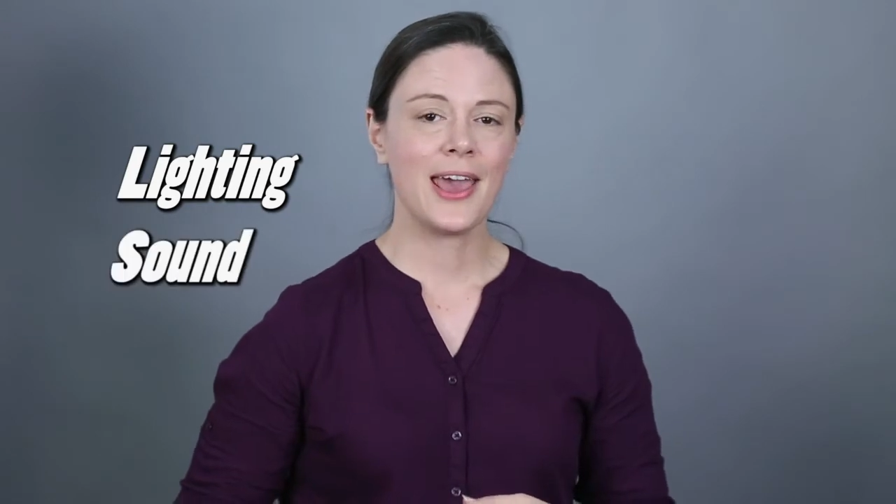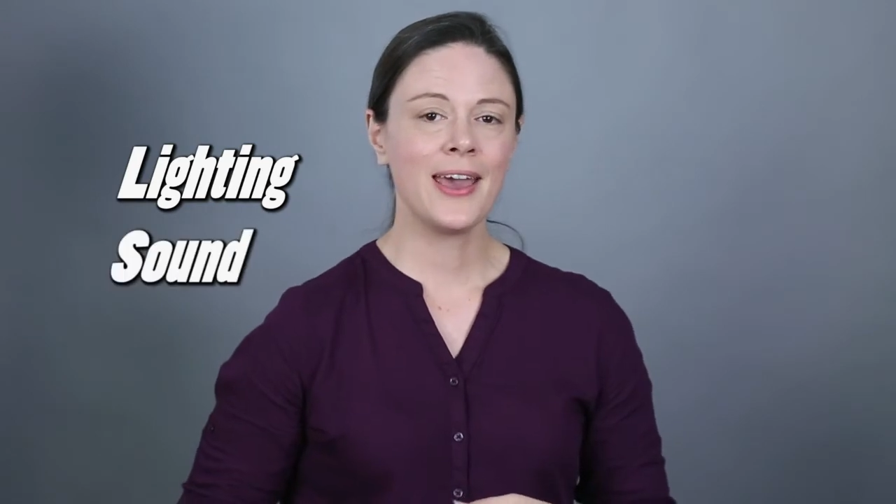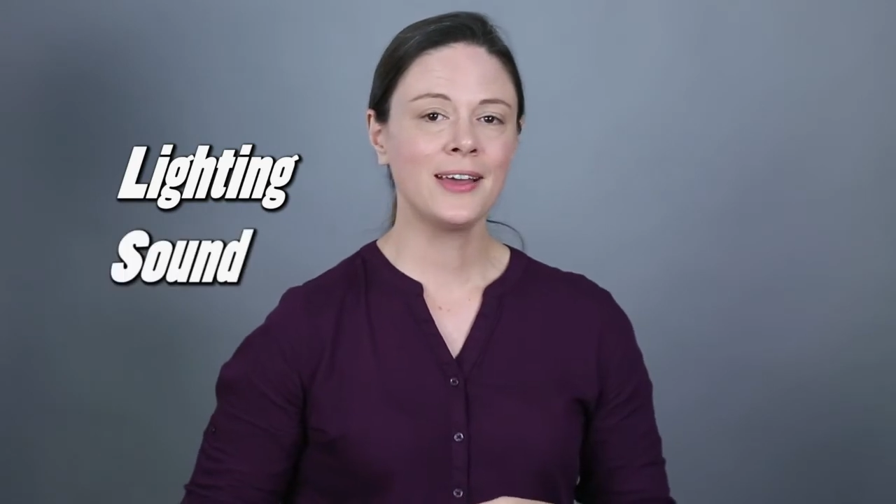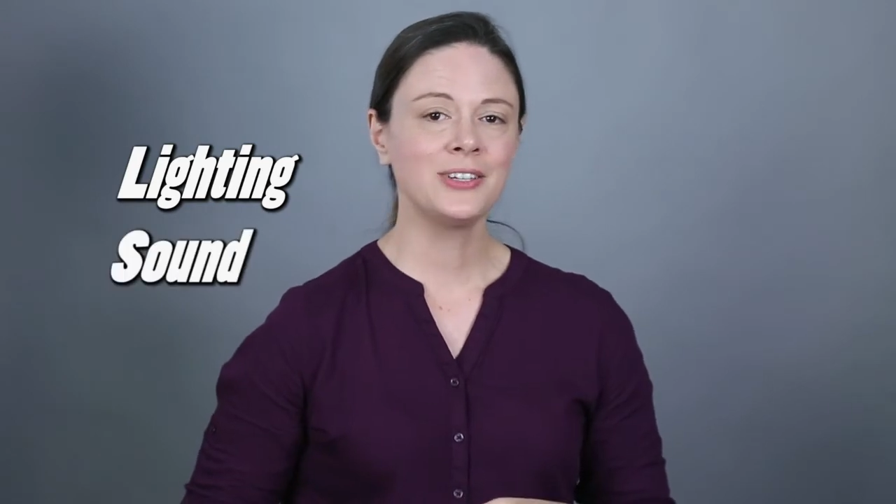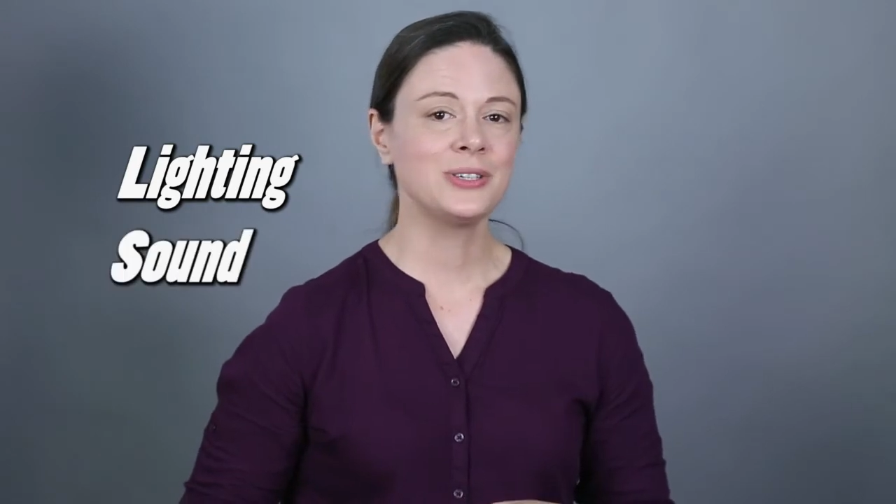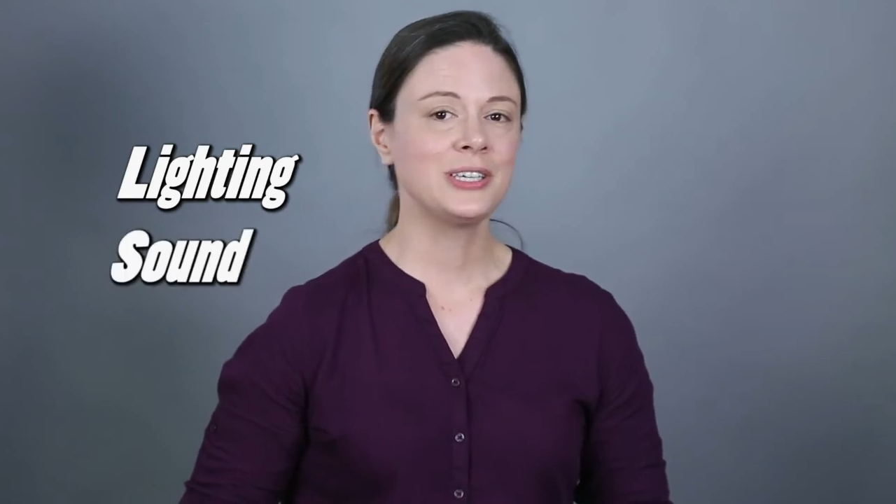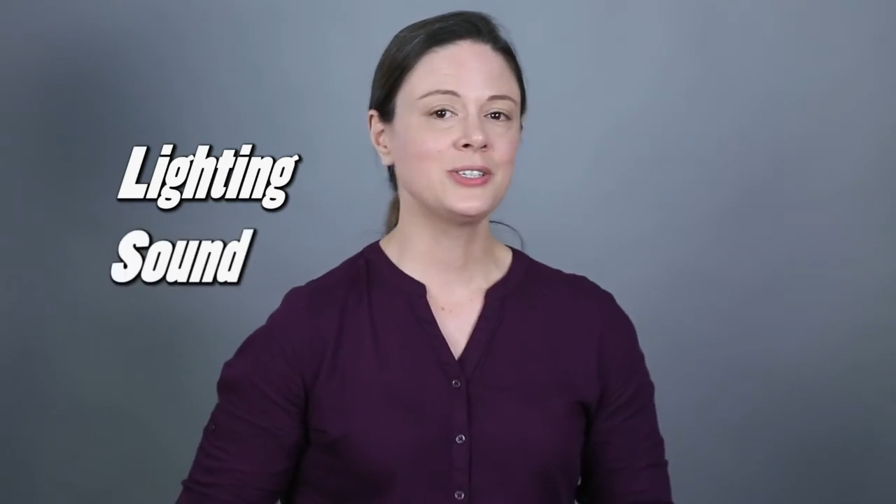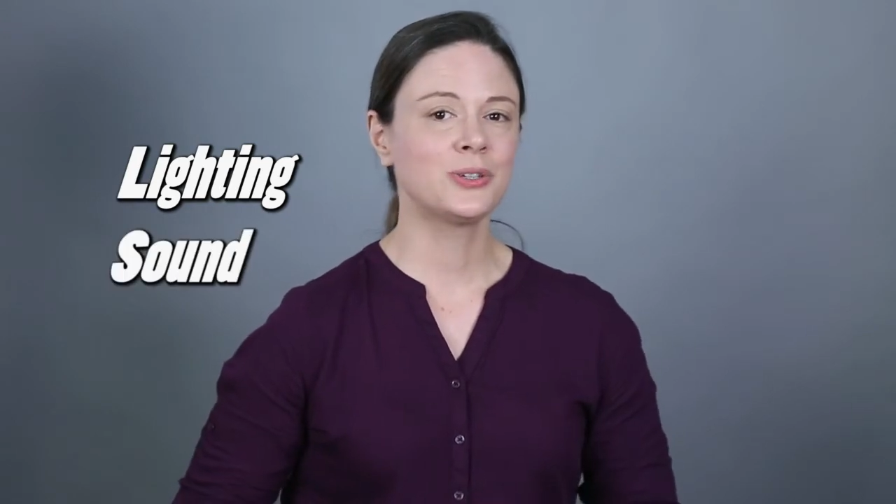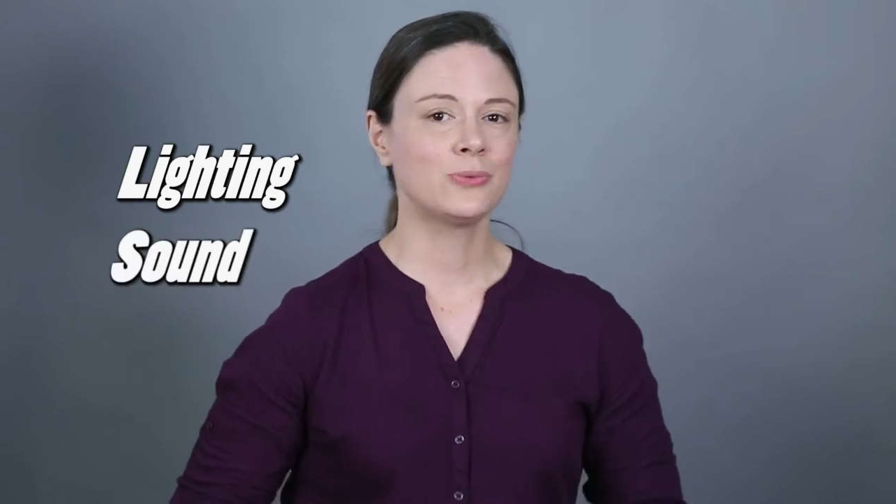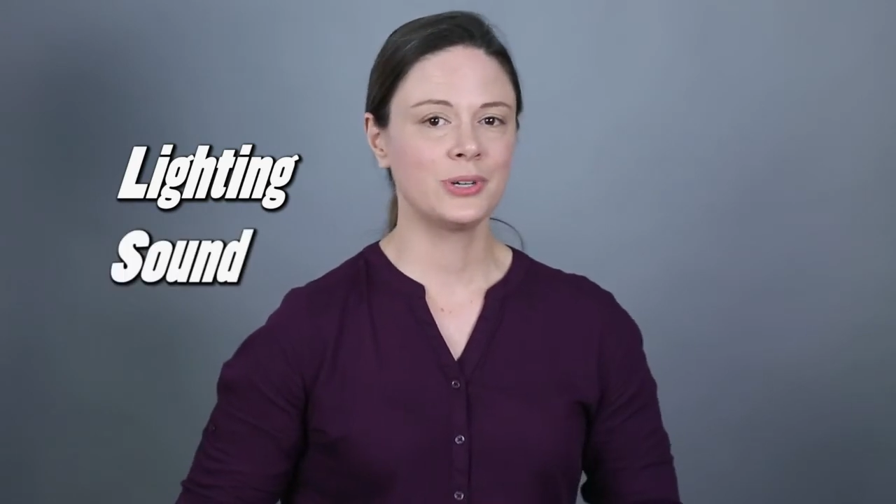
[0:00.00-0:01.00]
and you
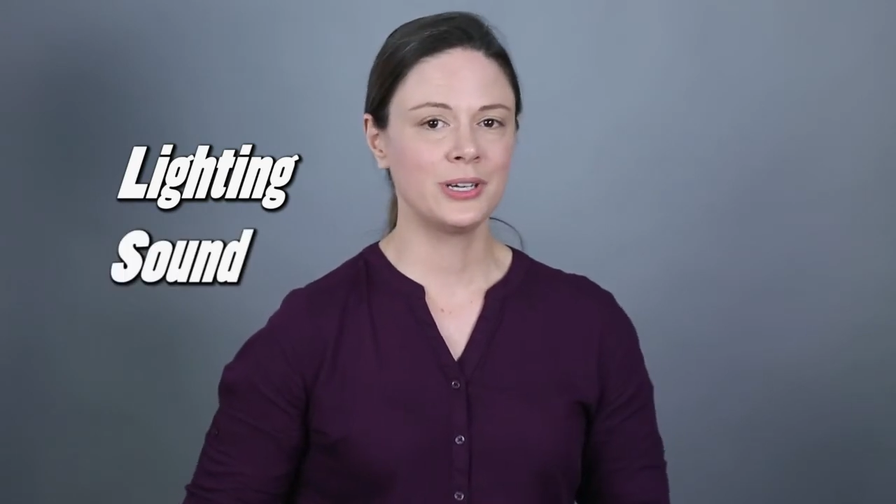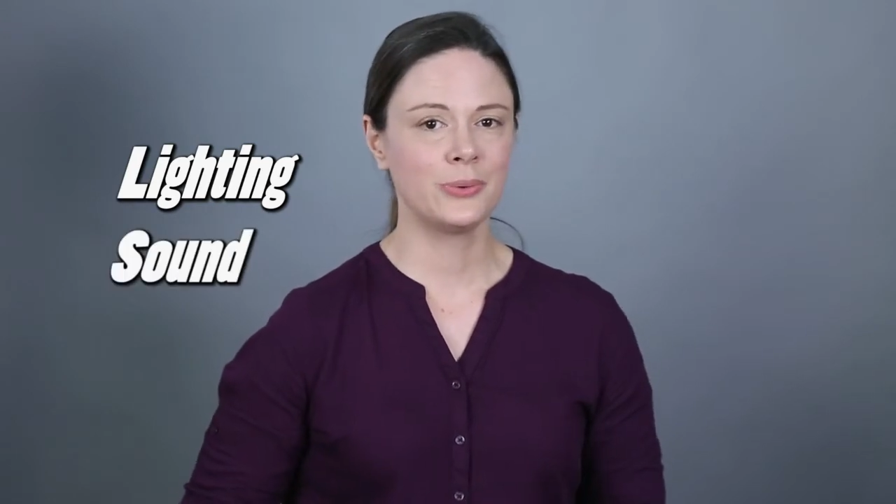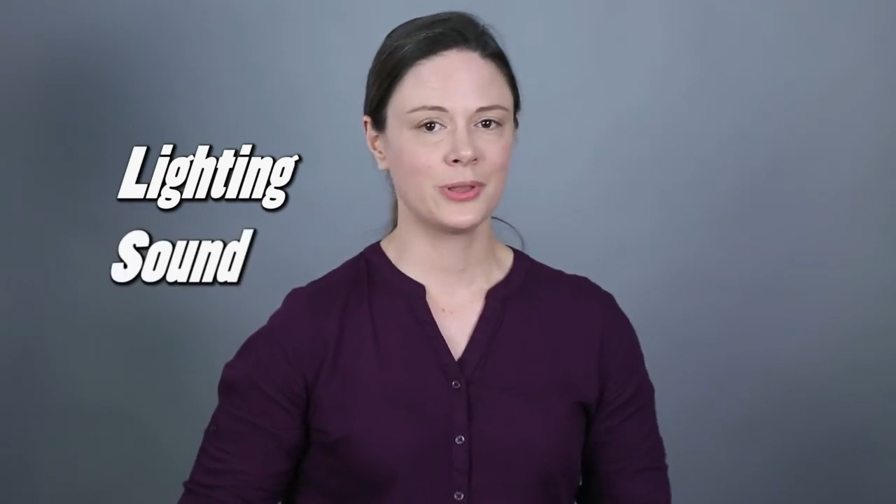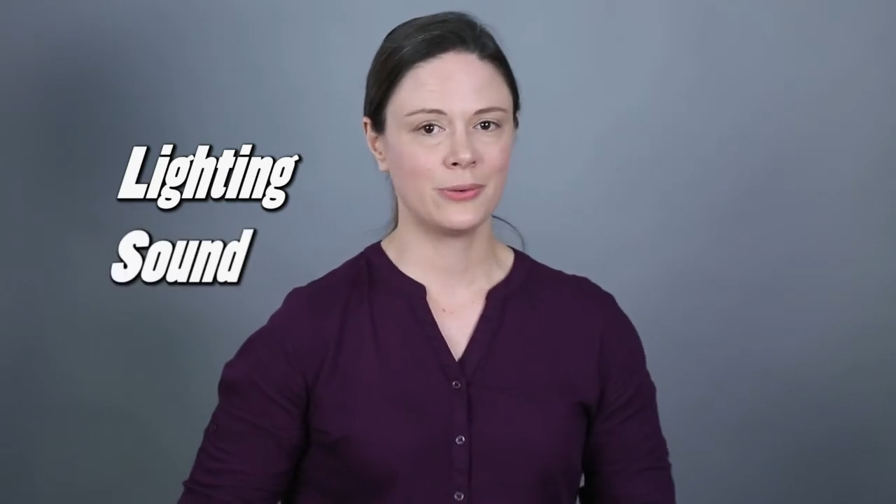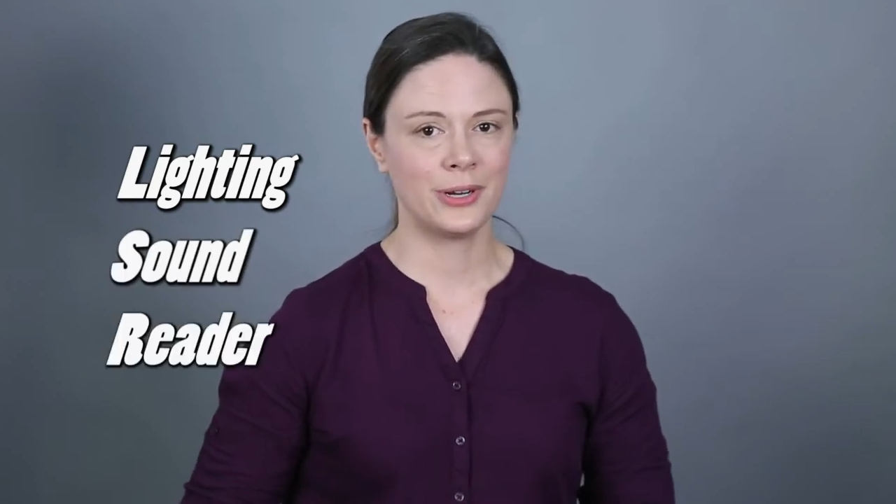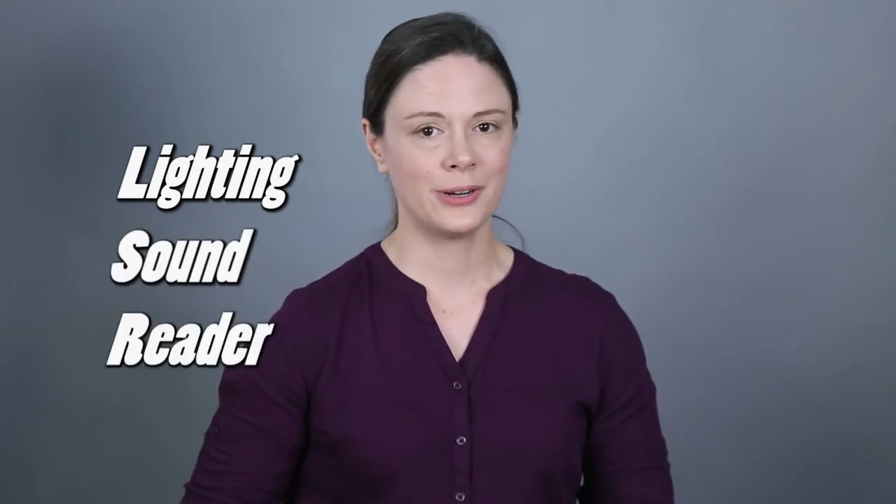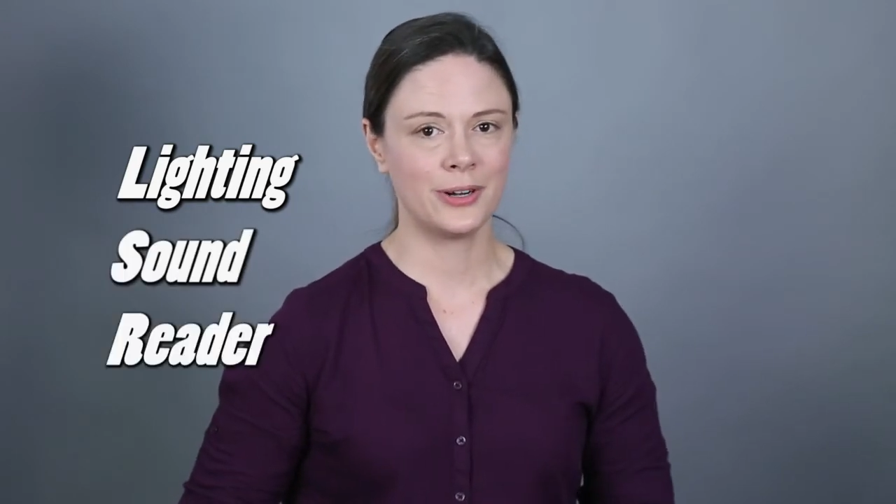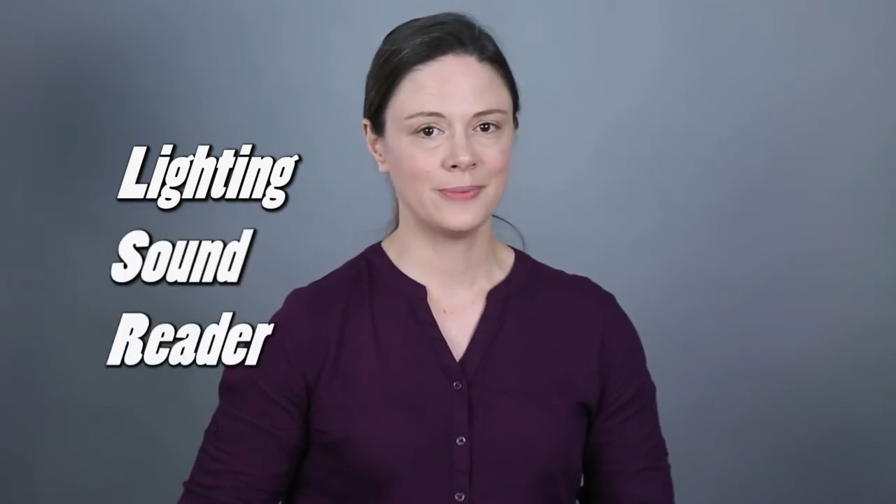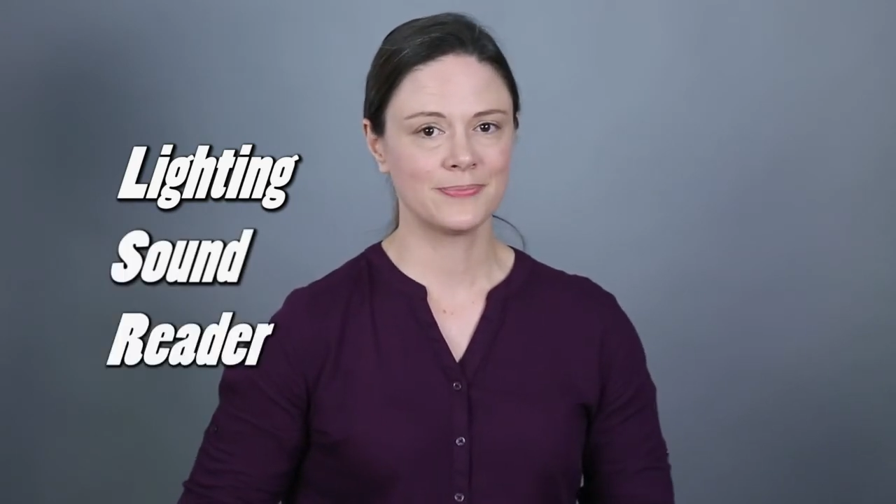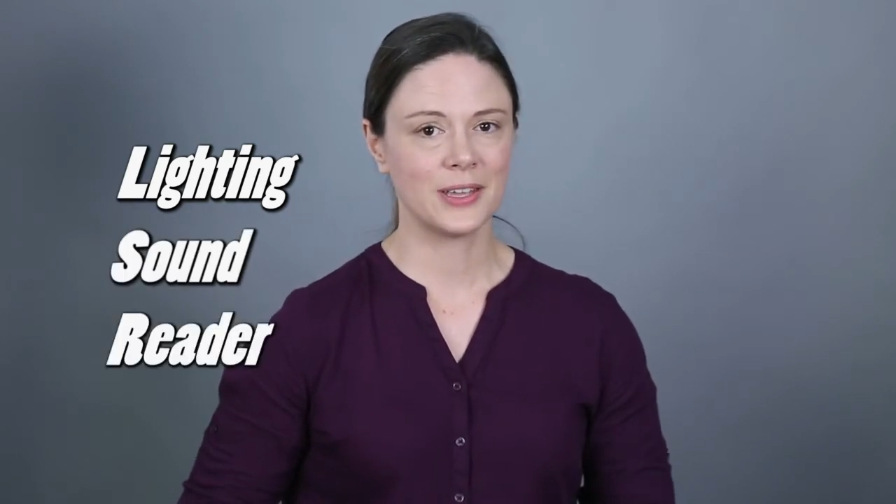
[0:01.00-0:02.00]
need to read with a
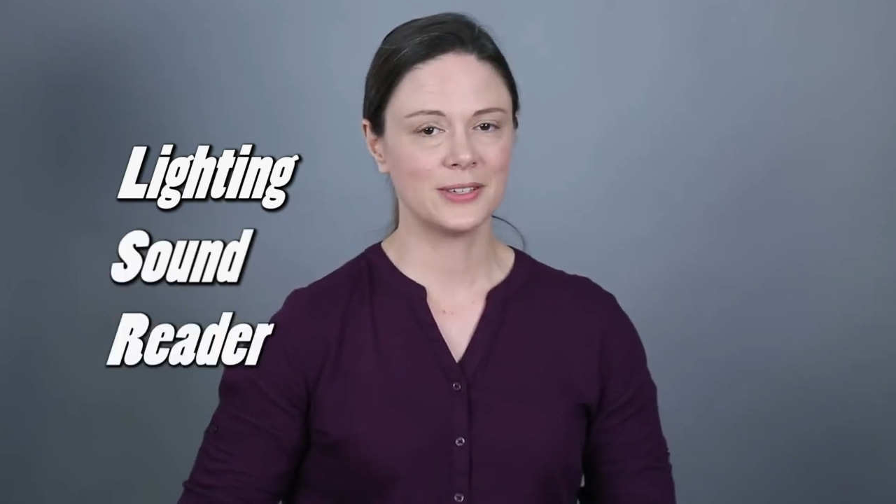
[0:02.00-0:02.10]
reader.